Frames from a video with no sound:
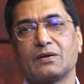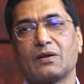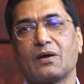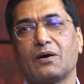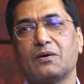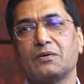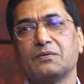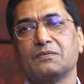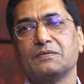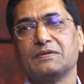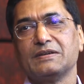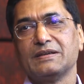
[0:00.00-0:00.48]

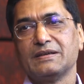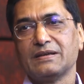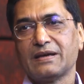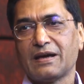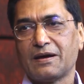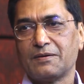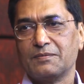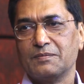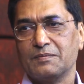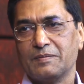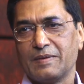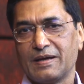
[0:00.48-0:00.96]
Now, we
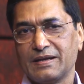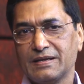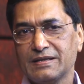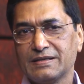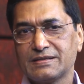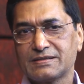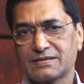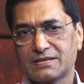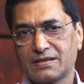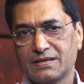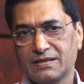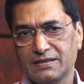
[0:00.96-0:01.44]
have
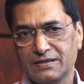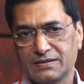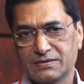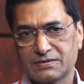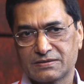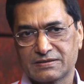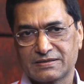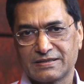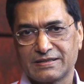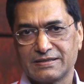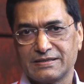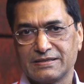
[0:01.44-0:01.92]
many
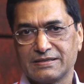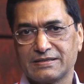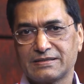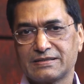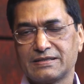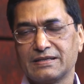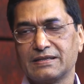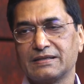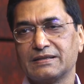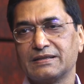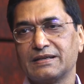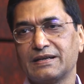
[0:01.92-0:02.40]
studies
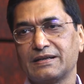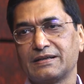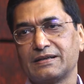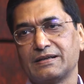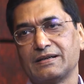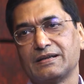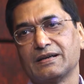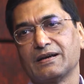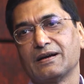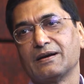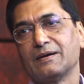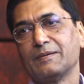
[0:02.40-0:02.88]
suggesting that
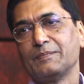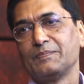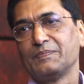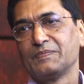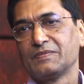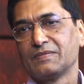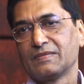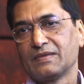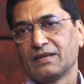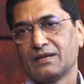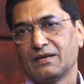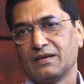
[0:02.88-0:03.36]
uh,
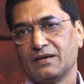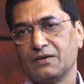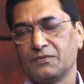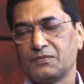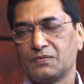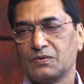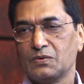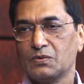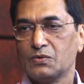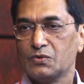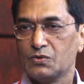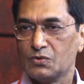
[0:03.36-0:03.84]

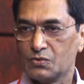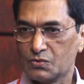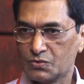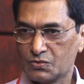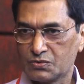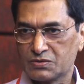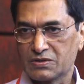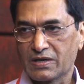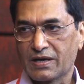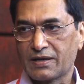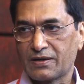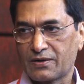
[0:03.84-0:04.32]
if you
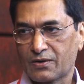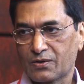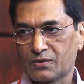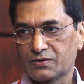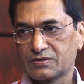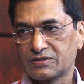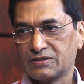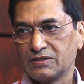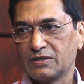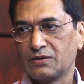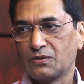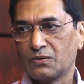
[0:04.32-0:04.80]
use
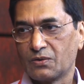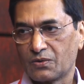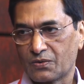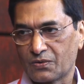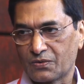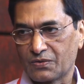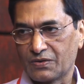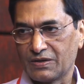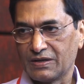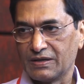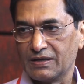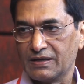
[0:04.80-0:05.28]

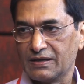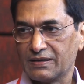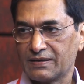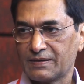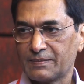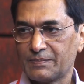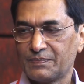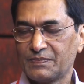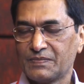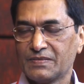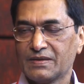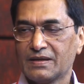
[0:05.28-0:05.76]
hydroxychloroquine
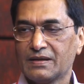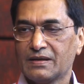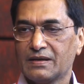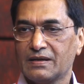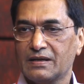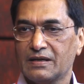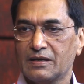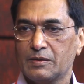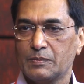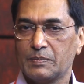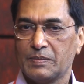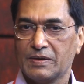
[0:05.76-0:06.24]

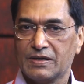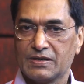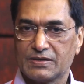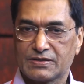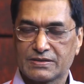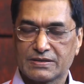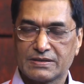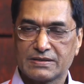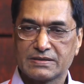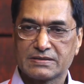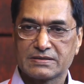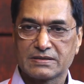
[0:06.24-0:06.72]
in
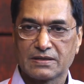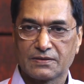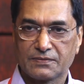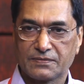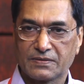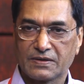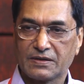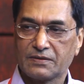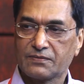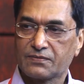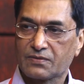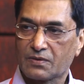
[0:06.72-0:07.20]
patients
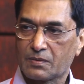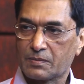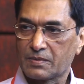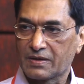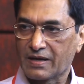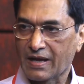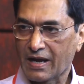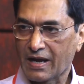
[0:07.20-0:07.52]
suffering from